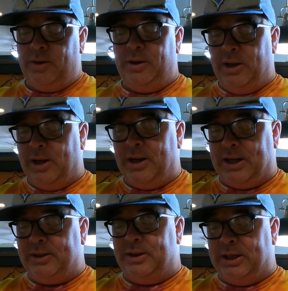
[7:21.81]
Yeah, I
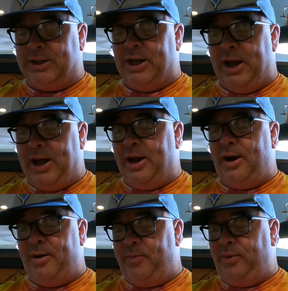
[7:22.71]
got the
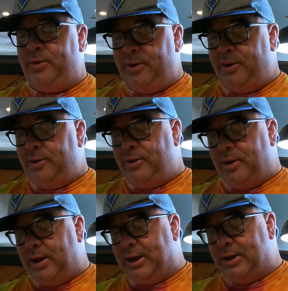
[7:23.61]
ham.
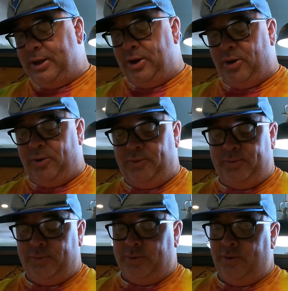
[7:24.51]
I got, you know,
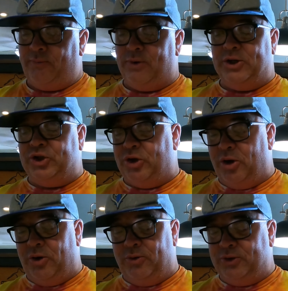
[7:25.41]
French
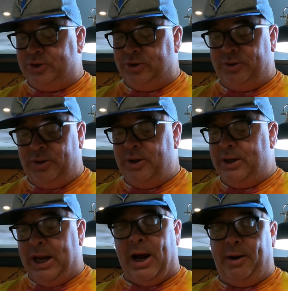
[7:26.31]
toast.
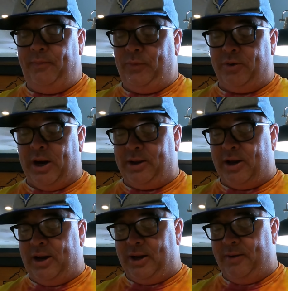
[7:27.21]
Yeah, you're right. It's
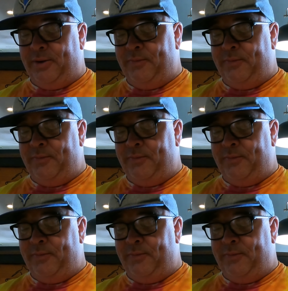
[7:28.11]
kind of like a